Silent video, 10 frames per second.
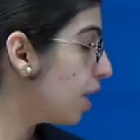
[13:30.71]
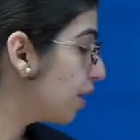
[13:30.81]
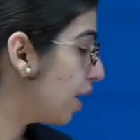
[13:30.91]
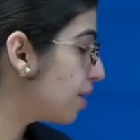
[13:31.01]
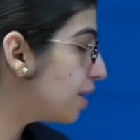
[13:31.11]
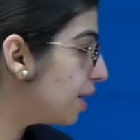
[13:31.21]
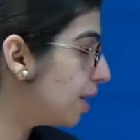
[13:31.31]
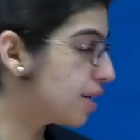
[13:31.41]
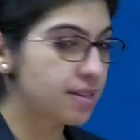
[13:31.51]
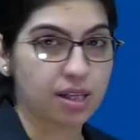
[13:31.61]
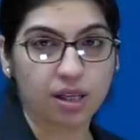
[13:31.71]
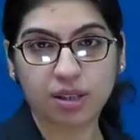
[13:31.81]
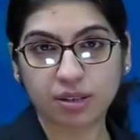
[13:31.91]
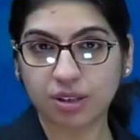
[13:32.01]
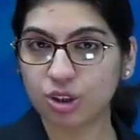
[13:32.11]
That's a DSA.
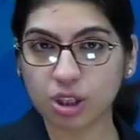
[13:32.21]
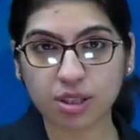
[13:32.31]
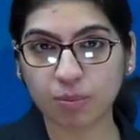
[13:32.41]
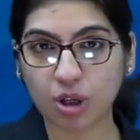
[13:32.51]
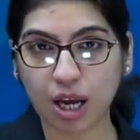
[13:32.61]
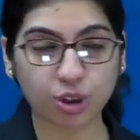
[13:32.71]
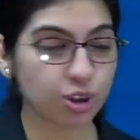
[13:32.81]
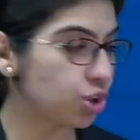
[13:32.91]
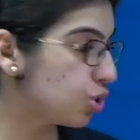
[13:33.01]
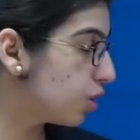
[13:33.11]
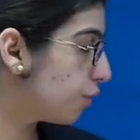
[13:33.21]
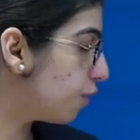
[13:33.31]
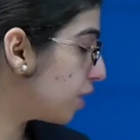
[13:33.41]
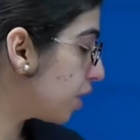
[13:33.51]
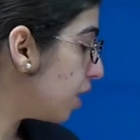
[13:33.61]
Digital subtraction
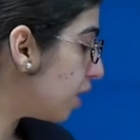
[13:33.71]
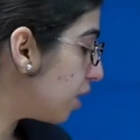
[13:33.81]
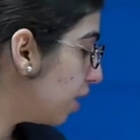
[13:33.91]
angiography technique.